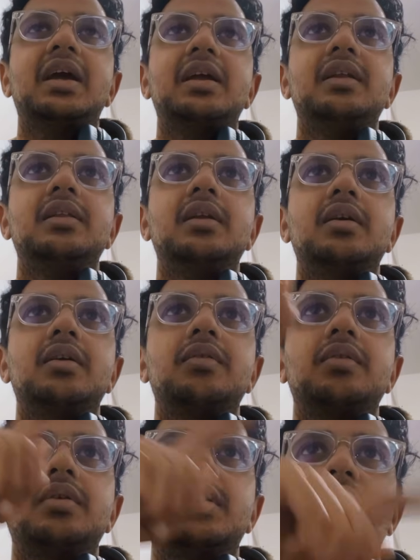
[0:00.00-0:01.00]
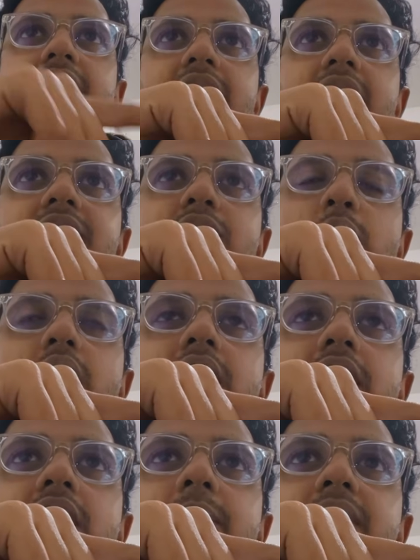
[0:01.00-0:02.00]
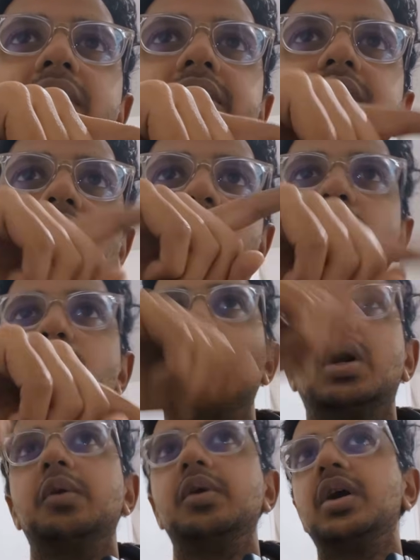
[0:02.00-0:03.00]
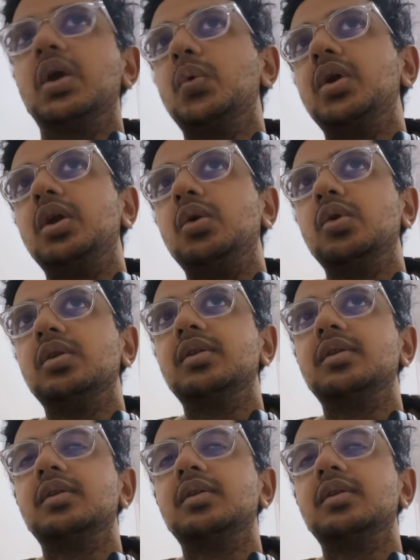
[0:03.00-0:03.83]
in the like SQL database, so you have to convert into